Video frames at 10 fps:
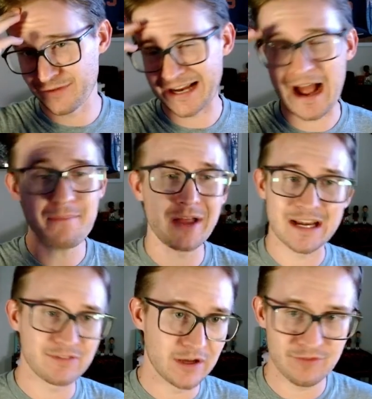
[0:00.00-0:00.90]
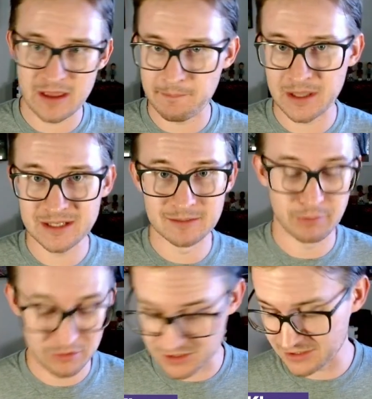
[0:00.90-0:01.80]
Like, I'm not even of the opinion
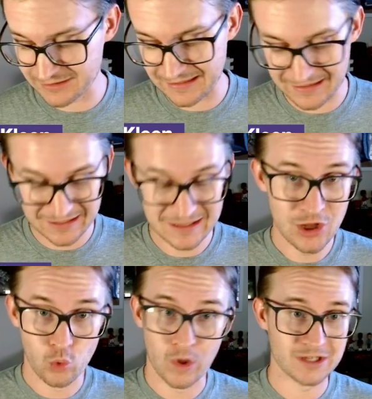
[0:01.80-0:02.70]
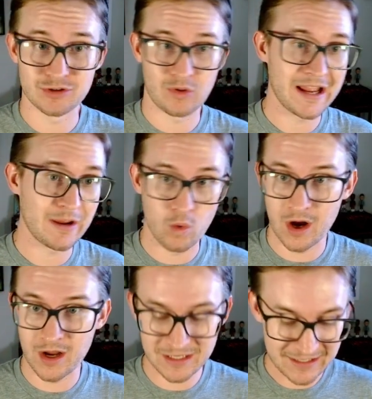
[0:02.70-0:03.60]
personally that what Durant
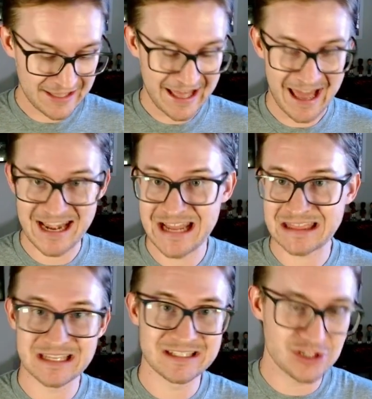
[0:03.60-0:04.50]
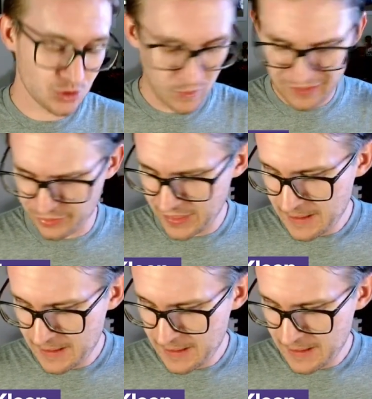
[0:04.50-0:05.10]
wanted had anything to do with